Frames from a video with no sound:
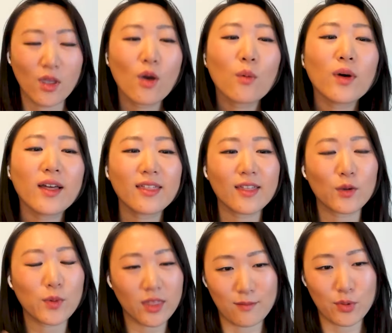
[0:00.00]
Well, I think
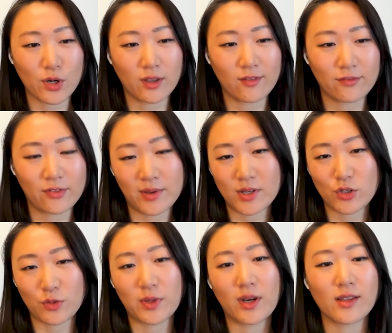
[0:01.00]
with Pearl Influential,
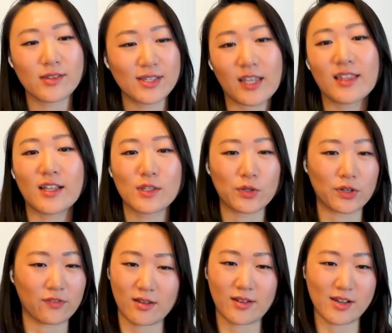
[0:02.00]
when that's sort
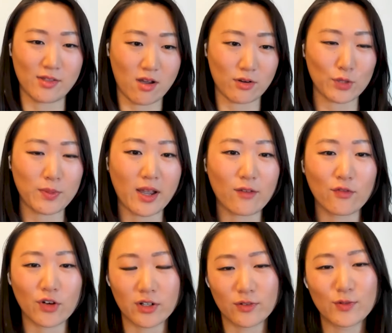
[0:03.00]
of a launch pad
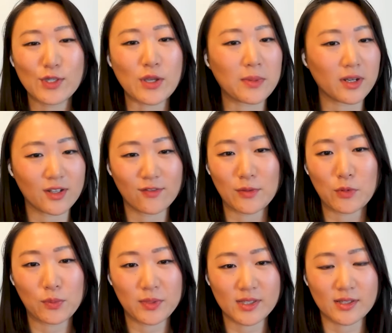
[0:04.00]
for so many different more
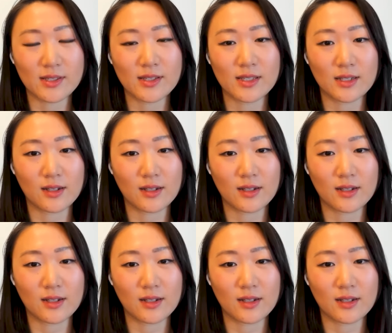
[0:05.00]
businesses to